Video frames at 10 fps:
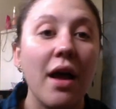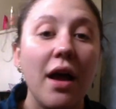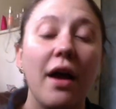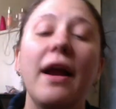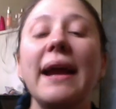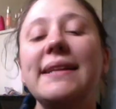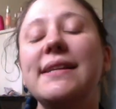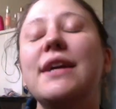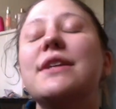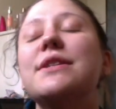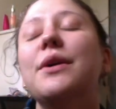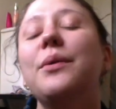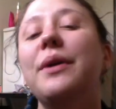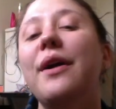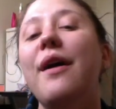Alright, so
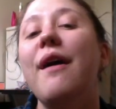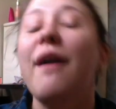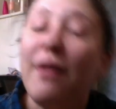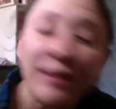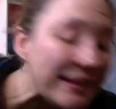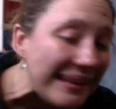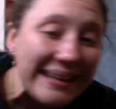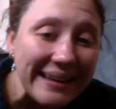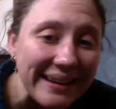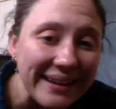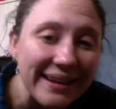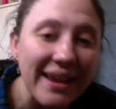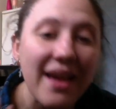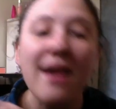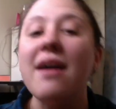we are all
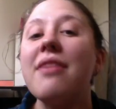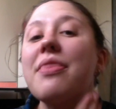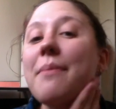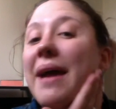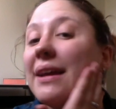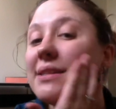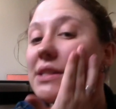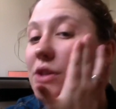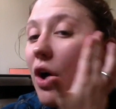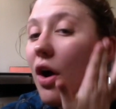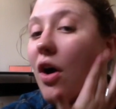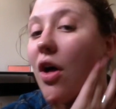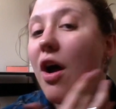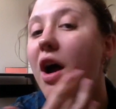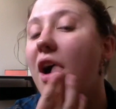clean. The mask is all
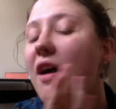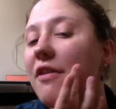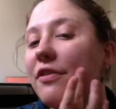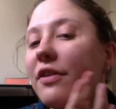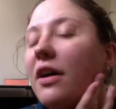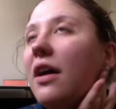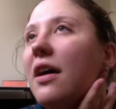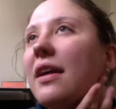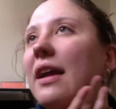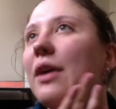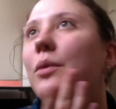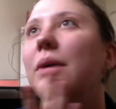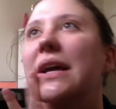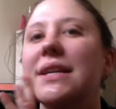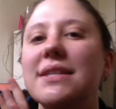off. Ugh, it
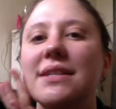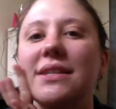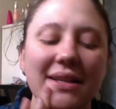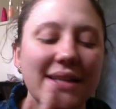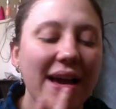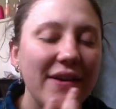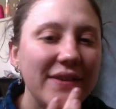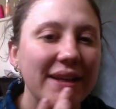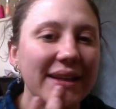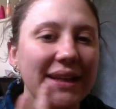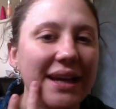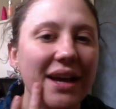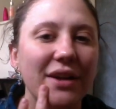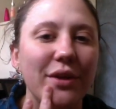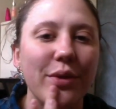was definitely
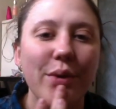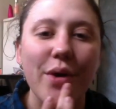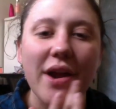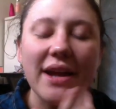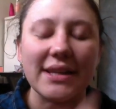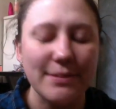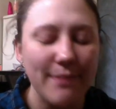a glorious